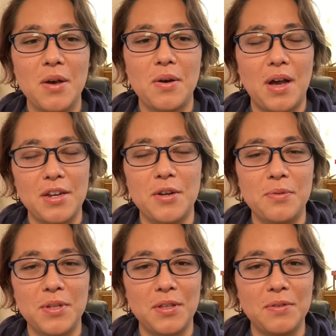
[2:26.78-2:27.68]
I know
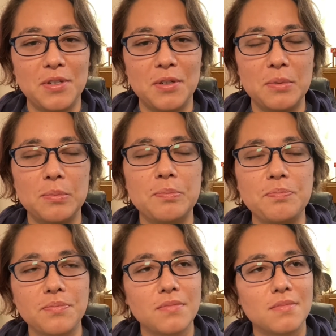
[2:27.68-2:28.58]
with YouTube,
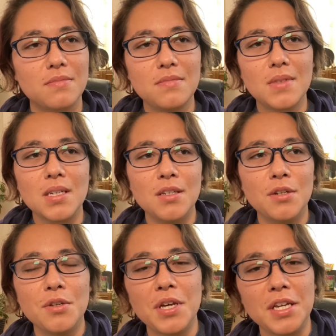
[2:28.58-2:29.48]
you know,
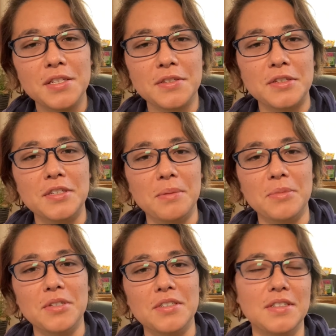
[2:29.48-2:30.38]
you hit certain
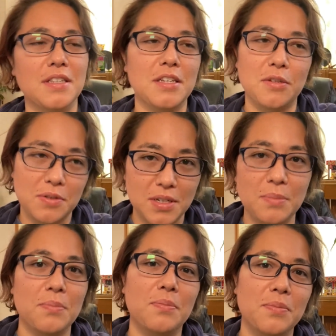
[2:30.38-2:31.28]
numbers and then you
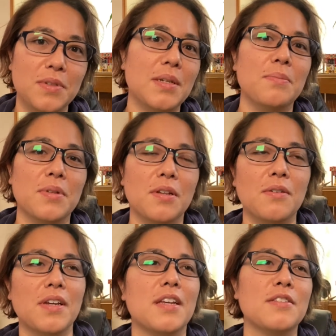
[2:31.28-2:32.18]
dip below
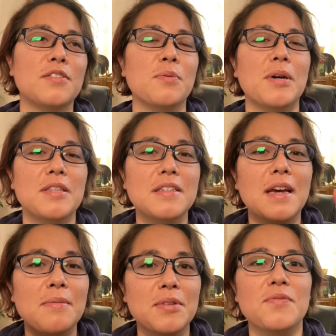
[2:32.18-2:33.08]
again. So by the
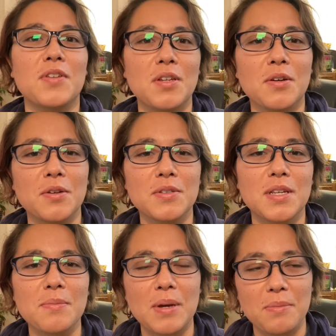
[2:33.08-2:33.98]
time this video goes
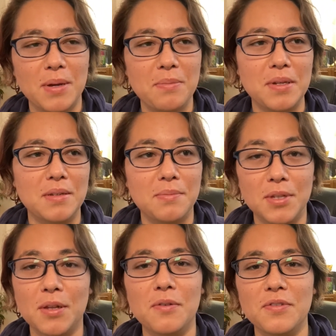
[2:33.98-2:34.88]
up, I might be
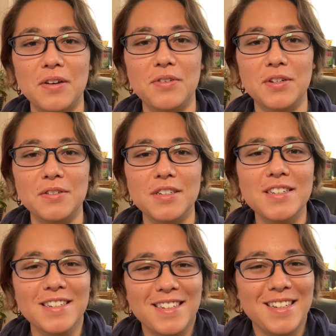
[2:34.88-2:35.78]
below
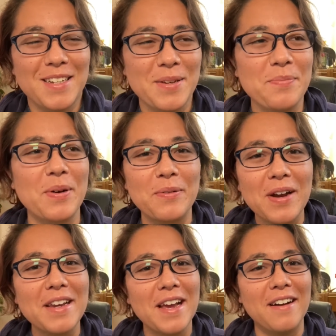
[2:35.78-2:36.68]
500. But
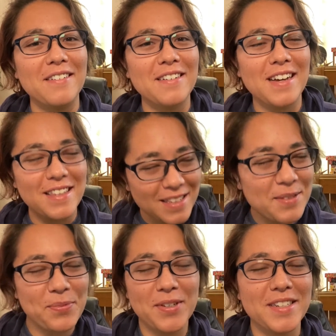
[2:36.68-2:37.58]
right now, at
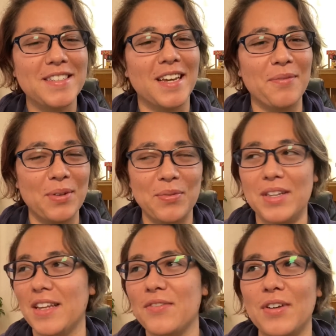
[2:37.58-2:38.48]
this point in time, I'm
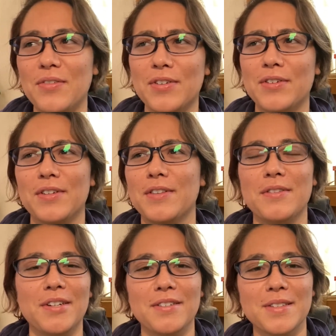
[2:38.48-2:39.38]
at like
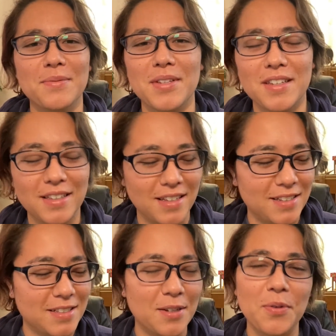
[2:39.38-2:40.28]
503 or something like
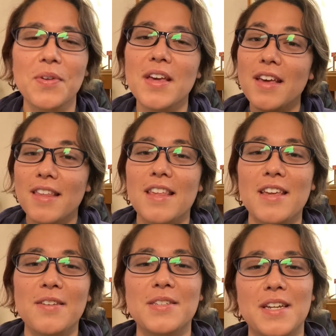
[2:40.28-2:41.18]
that. So
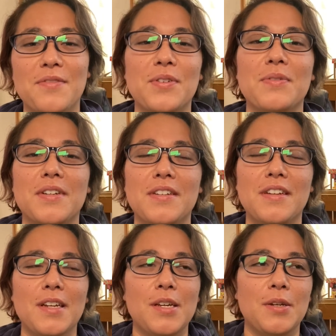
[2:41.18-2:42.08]
thank you to everyone
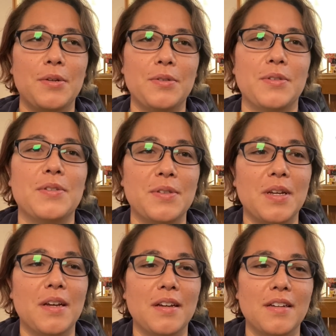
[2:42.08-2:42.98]
who's
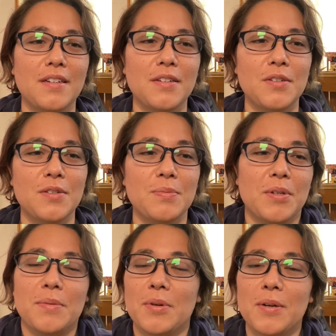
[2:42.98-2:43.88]

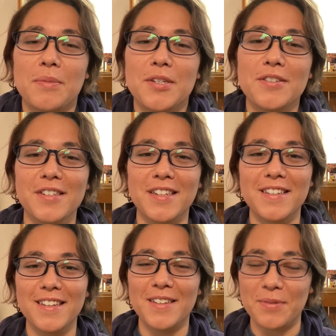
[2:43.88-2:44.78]
been a part of my
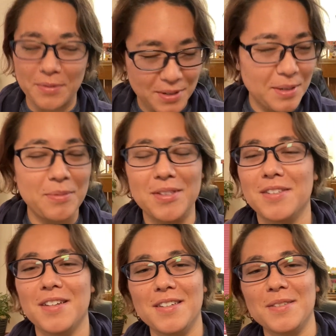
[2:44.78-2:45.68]
journey. It really means
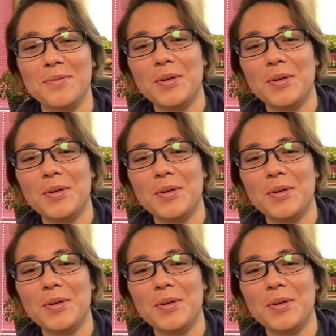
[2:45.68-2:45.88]
a lot to me.